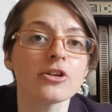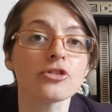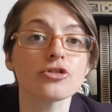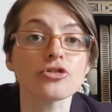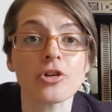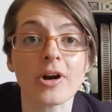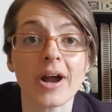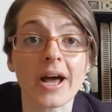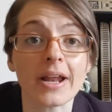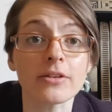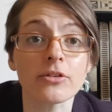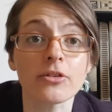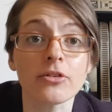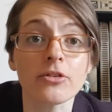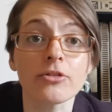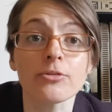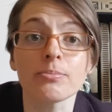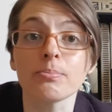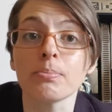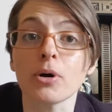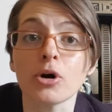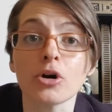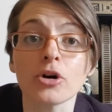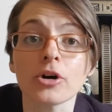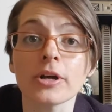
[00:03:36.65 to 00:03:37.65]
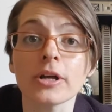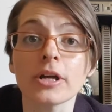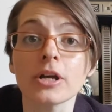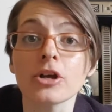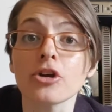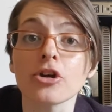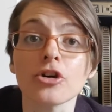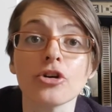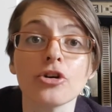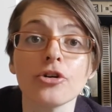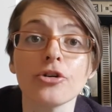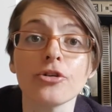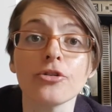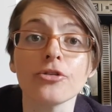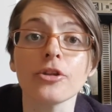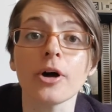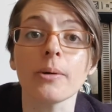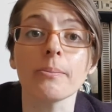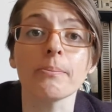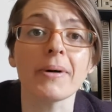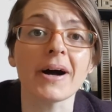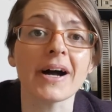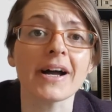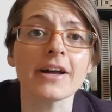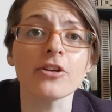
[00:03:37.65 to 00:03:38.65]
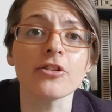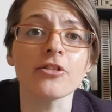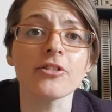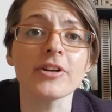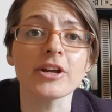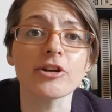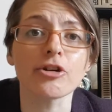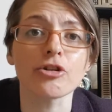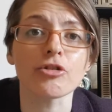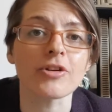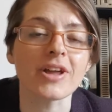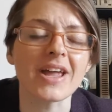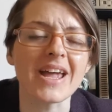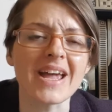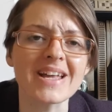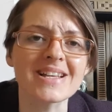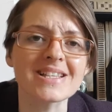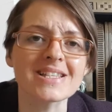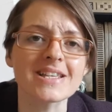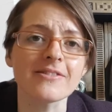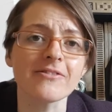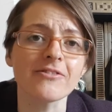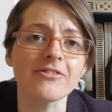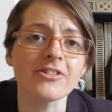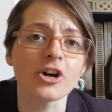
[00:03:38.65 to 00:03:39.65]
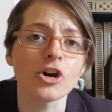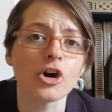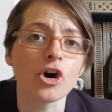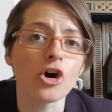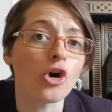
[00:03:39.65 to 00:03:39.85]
trans, boy, girl, non-binary, creative,